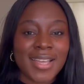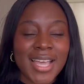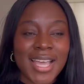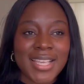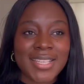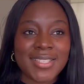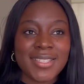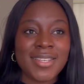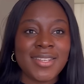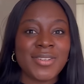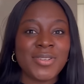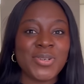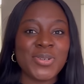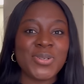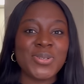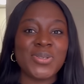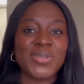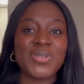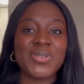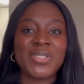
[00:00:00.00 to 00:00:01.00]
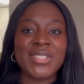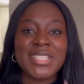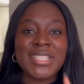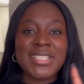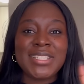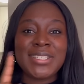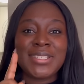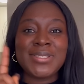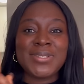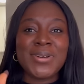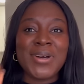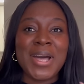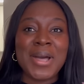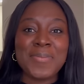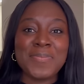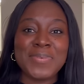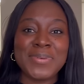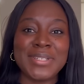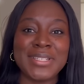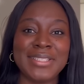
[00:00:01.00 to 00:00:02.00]
I say, no, this is not
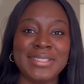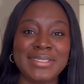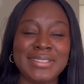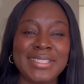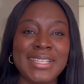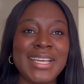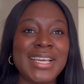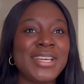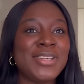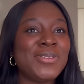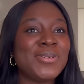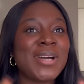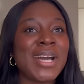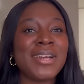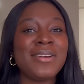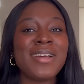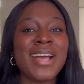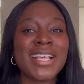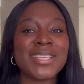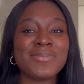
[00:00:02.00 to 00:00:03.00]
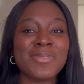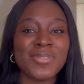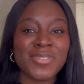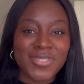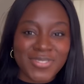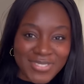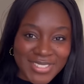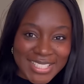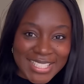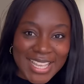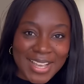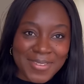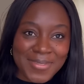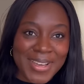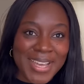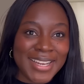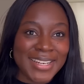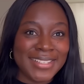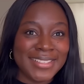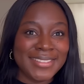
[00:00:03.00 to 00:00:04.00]
happening you cannot ask me for visa
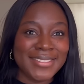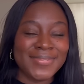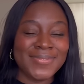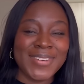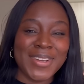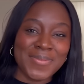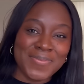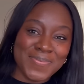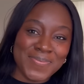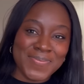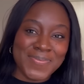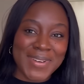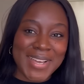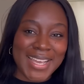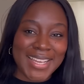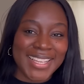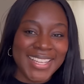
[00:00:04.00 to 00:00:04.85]
when my, my